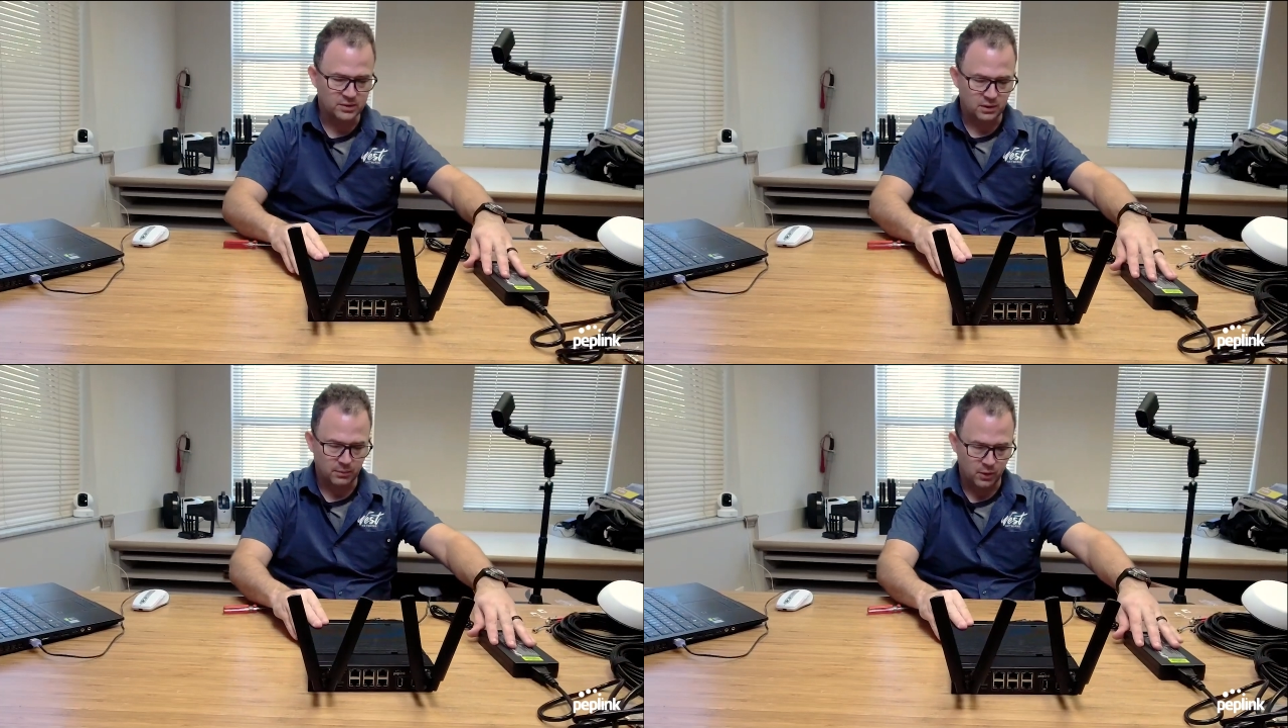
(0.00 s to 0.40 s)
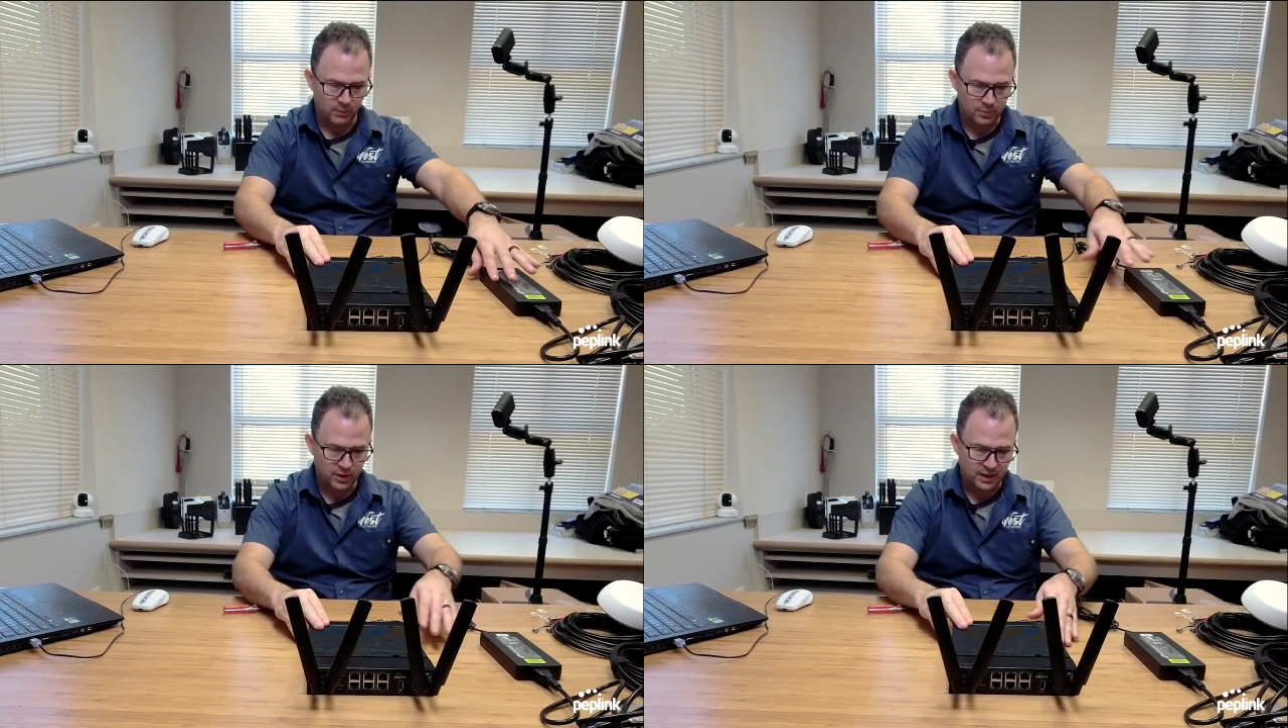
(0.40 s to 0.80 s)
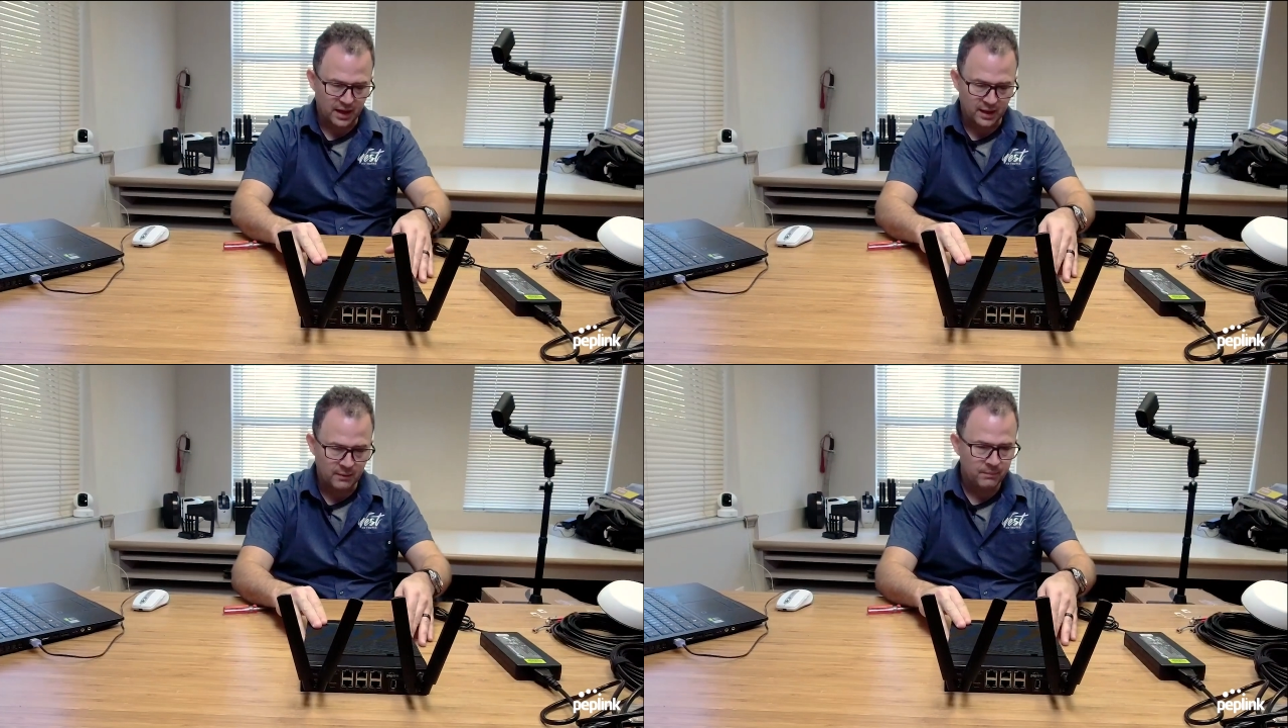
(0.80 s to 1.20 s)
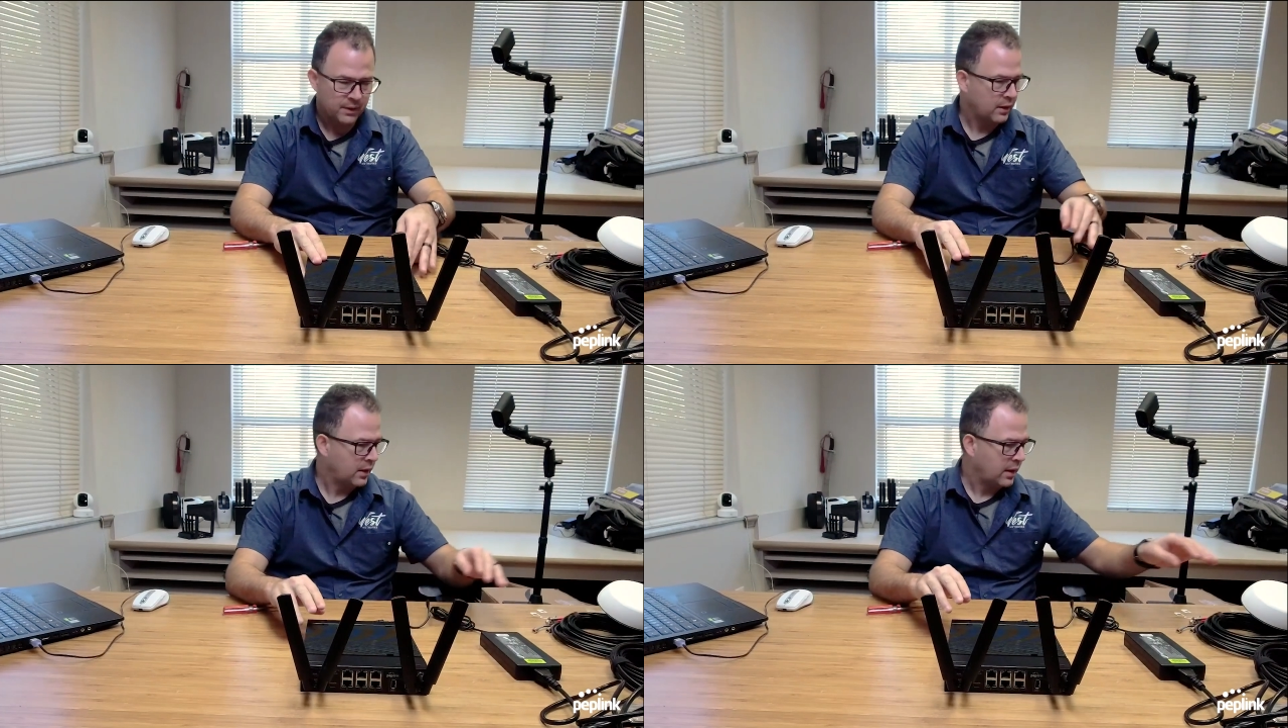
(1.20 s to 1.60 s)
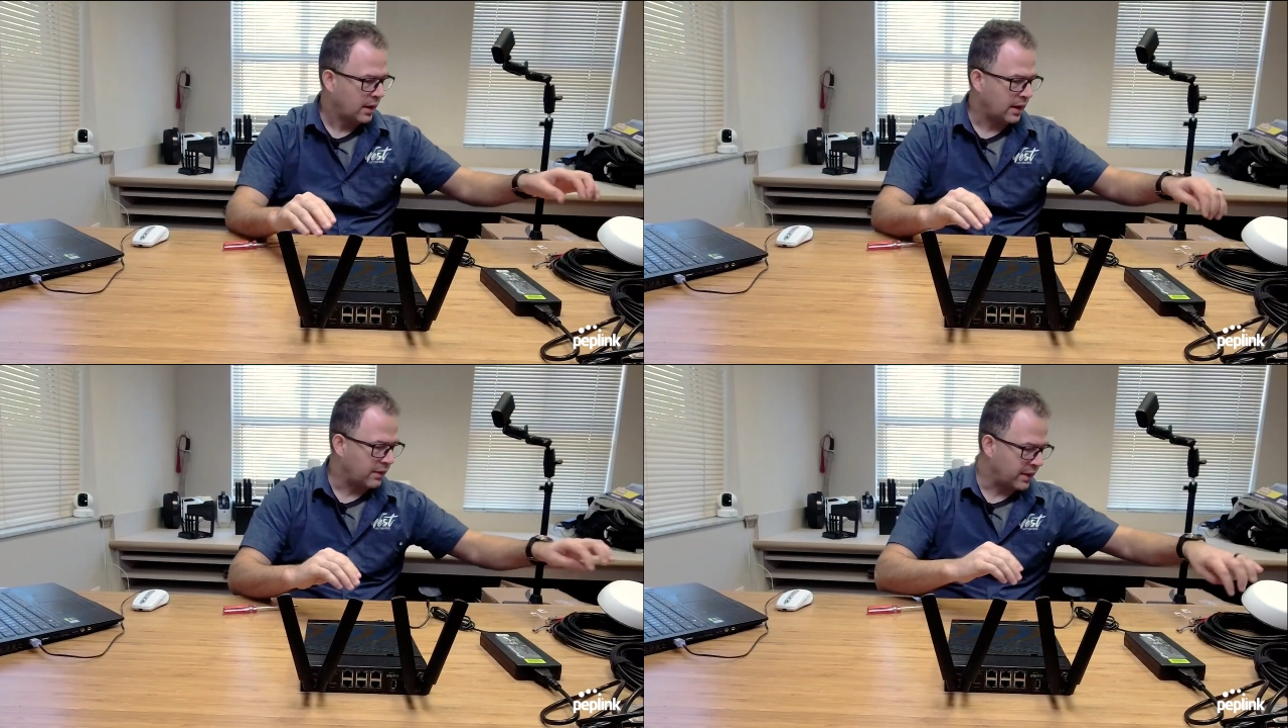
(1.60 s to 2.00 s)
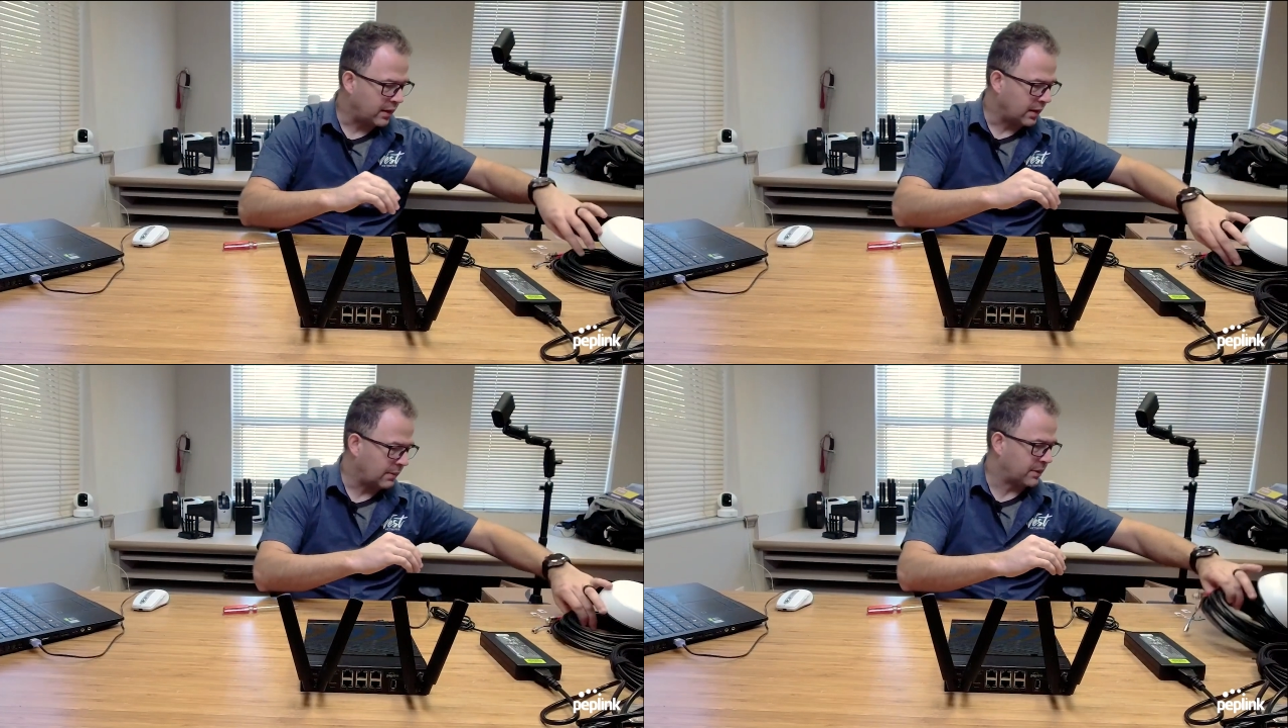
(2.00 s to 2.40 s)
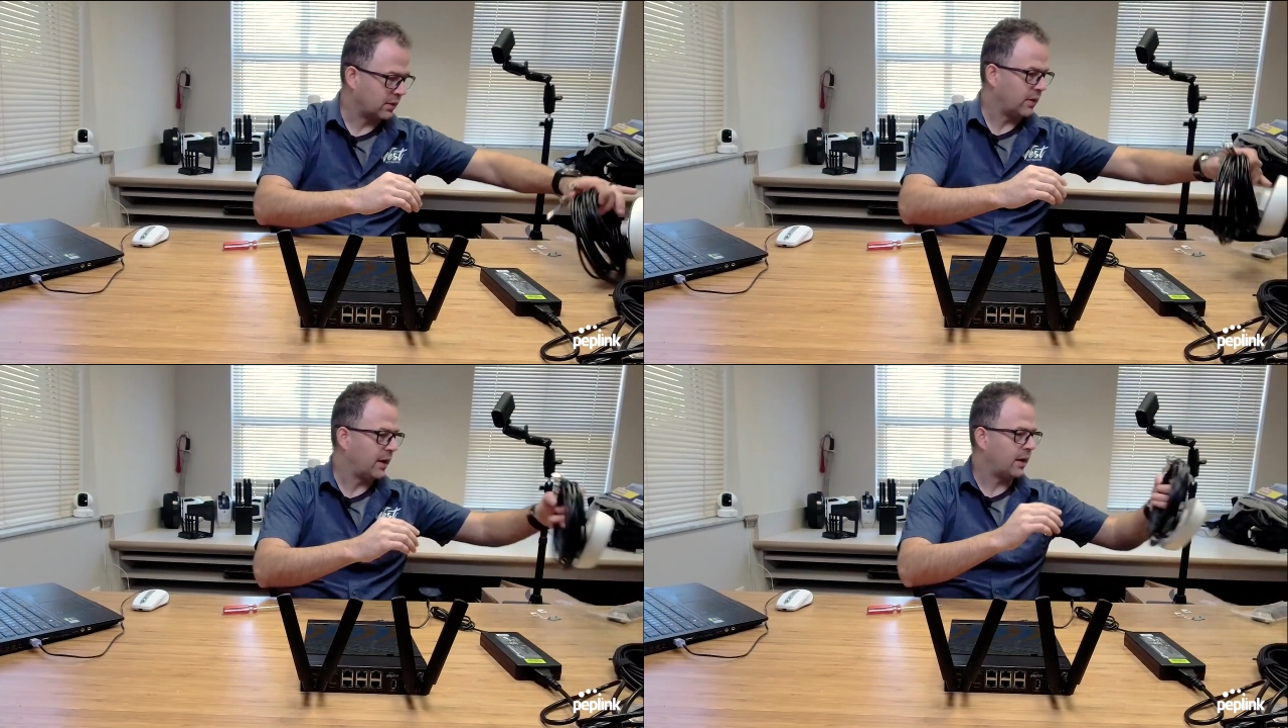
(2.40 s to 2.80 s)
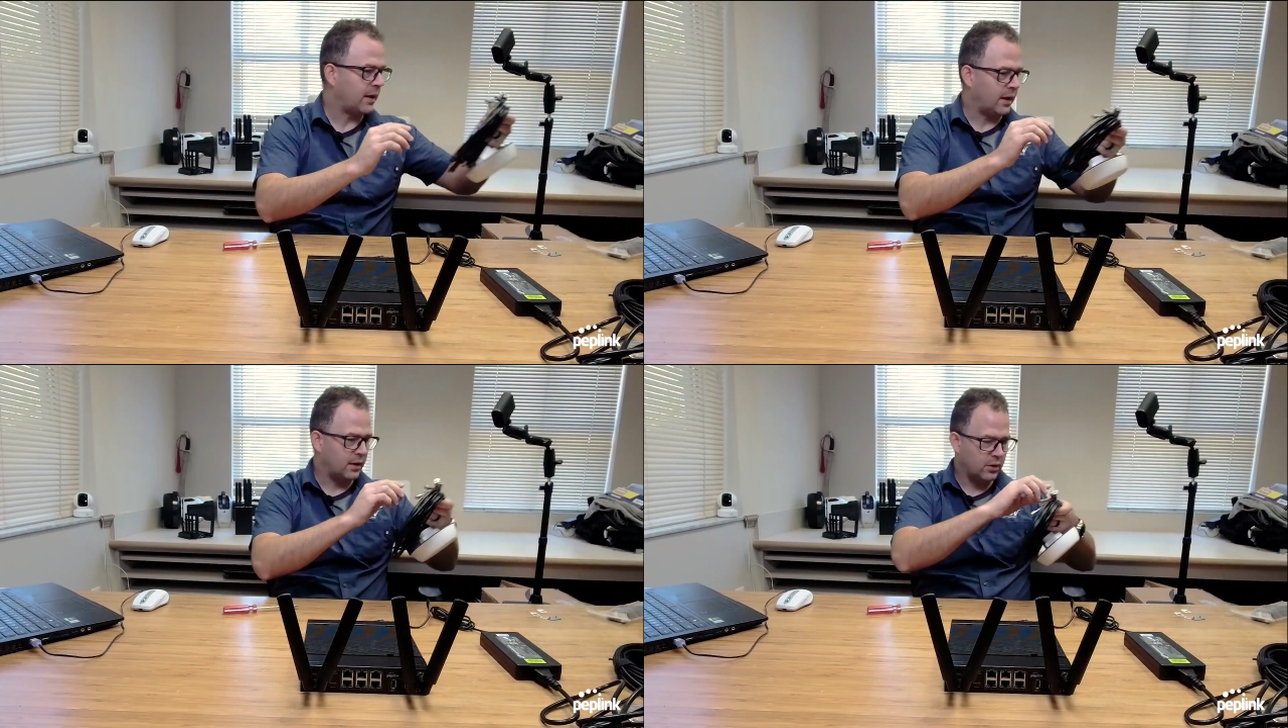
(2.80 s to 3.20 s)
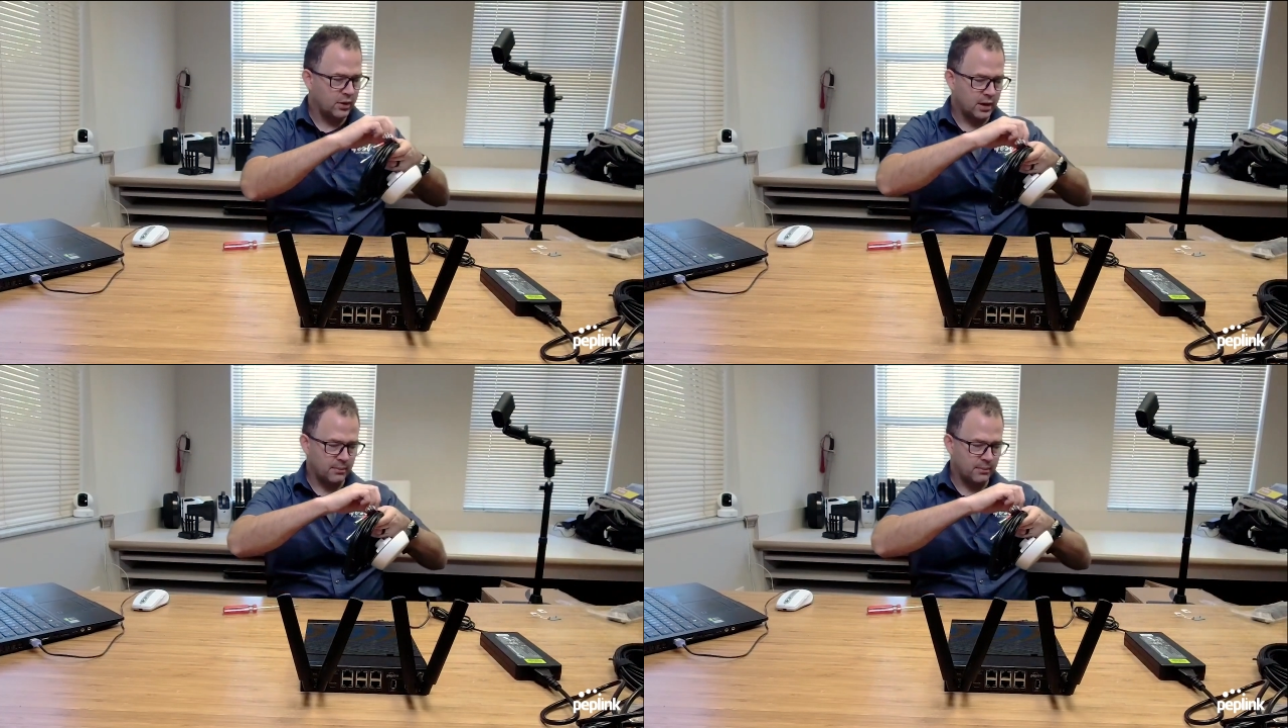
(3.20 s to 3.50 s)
So go ahead and plug that in, and then I'm going to go ahead and hook up